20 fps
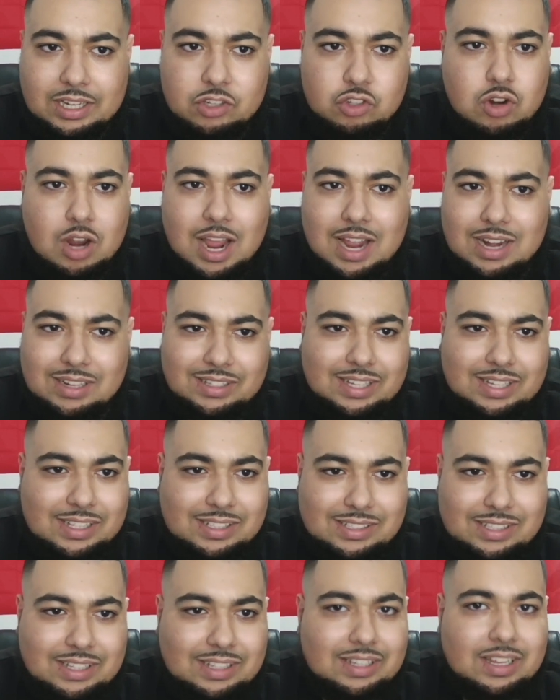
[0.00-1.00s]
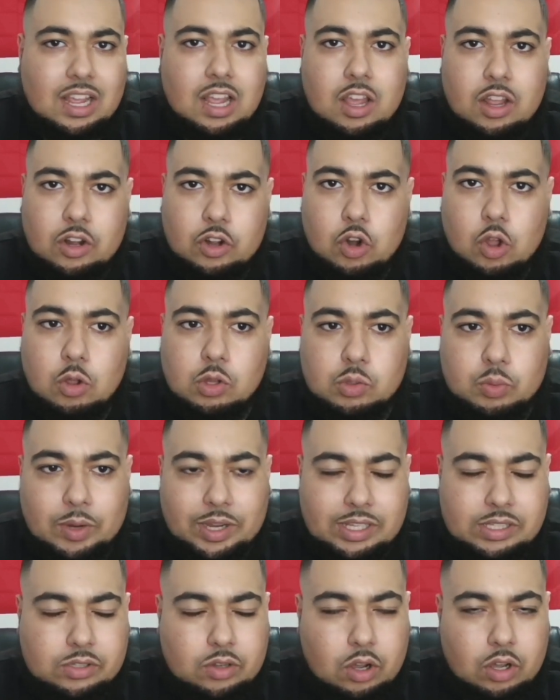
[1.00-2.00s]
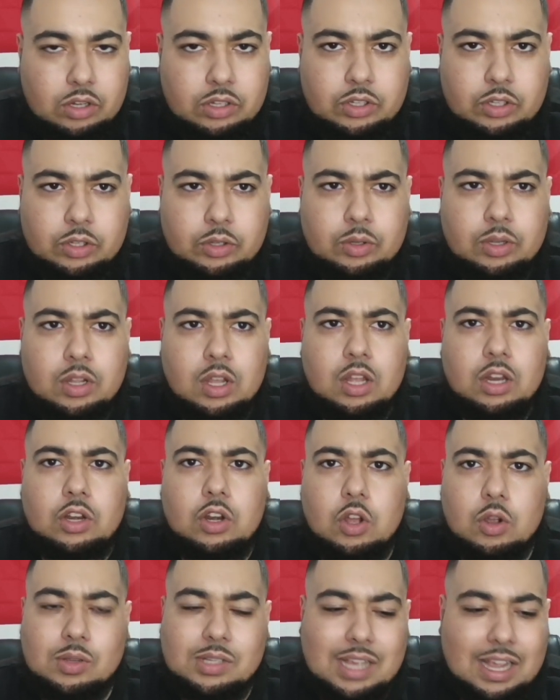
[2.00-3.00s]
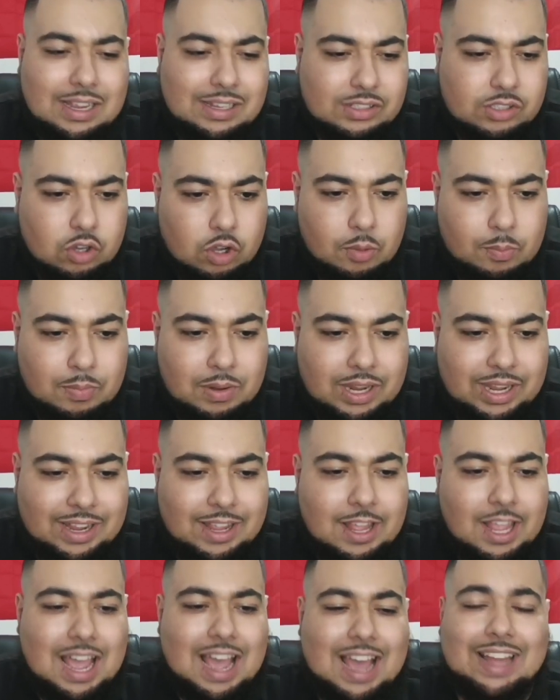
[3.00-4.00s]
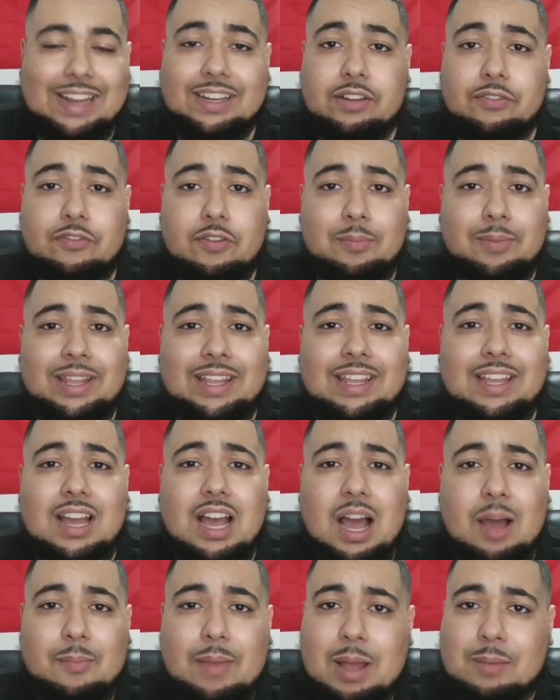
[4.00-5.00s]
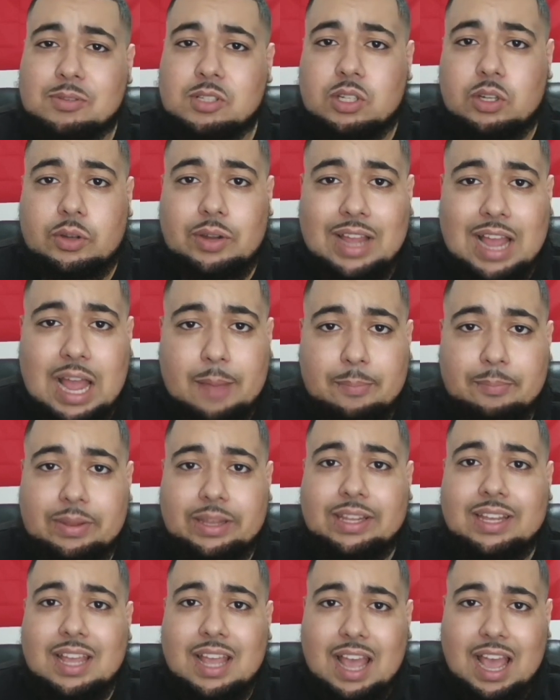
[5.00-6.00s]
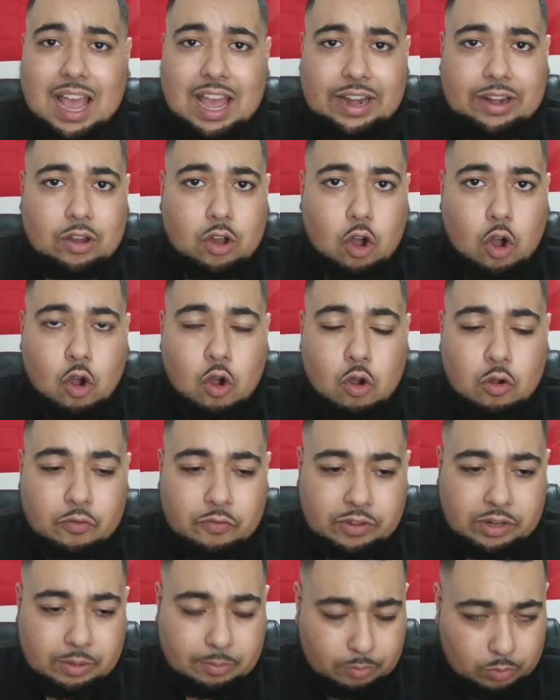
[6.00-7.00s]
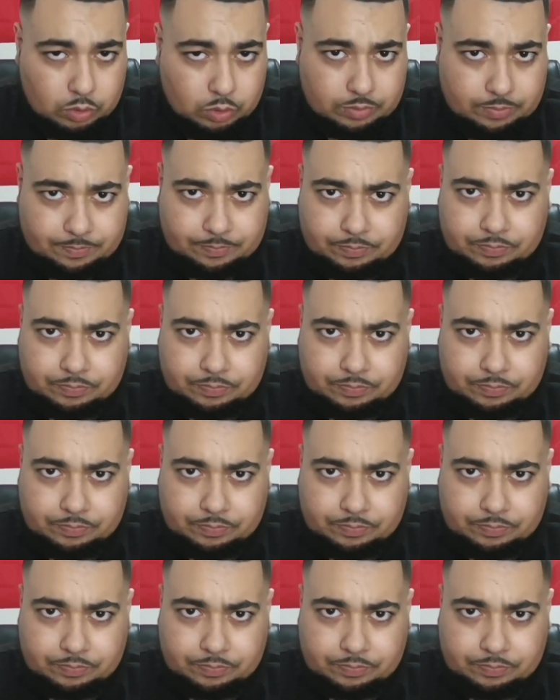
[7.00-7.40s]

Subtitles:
tried and tested, knows what he's got to do, knows how he's got to play. And for me, I'm absolutely happy and over the moon.